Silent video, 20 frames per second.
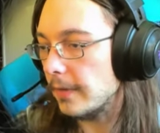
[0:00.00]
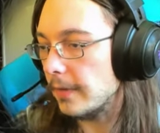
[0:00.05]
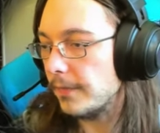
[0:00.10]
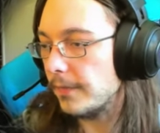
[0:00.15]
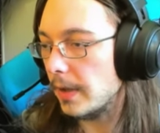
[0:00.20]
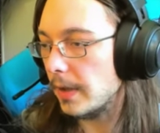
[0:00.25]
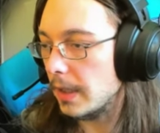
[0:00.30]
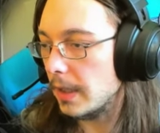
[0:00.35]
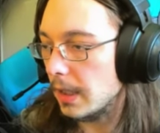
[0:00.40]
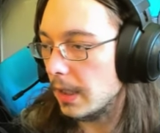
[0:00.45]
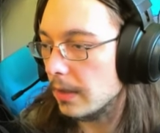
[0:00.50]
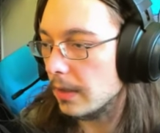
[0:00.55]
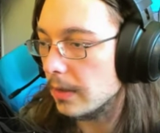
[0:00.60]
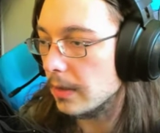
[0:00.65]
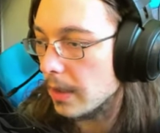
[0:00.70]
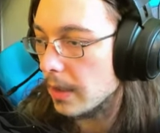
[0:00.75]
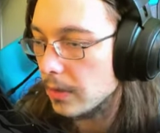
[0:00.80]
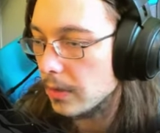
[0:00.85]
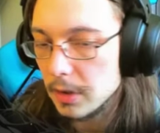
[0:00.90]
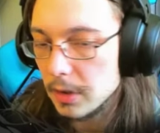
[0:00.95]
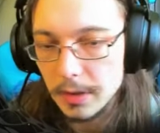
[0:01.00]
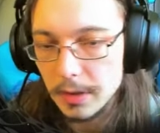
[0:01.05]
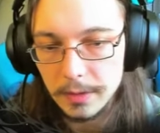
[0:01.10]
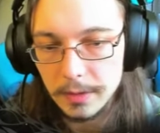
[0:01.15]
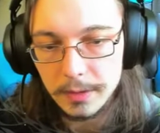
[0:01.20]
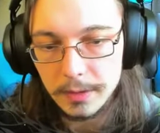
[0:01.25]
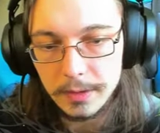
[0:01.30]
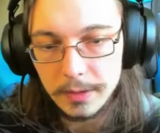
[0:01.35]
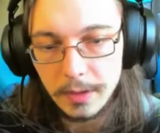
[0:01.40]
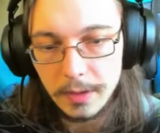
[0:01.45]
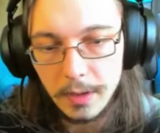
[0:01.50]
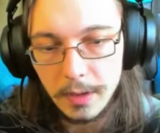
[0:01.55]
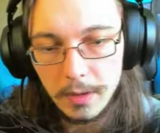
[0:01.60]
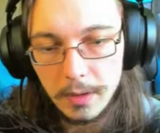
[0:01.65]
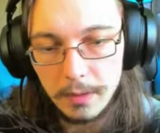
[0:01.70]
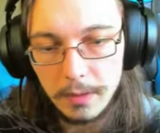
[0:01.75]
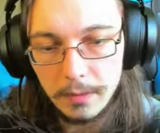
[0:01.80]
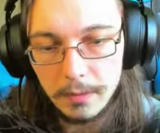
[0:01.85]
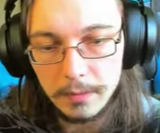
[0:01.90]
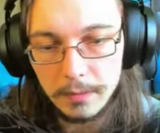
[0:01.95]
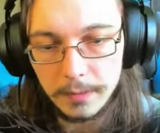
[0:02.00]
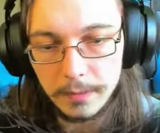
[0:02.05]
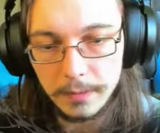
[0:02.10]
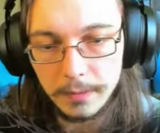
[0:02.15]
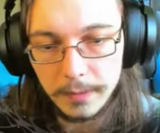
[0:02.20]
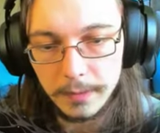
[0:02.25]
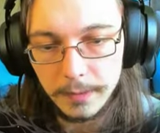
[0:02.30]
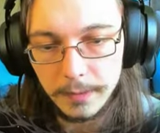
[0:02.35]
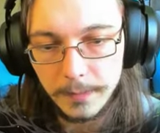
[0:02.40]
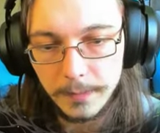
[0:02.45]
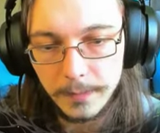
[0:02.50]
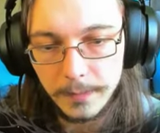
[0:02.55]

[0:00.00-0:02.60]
finding dungeons. Oh.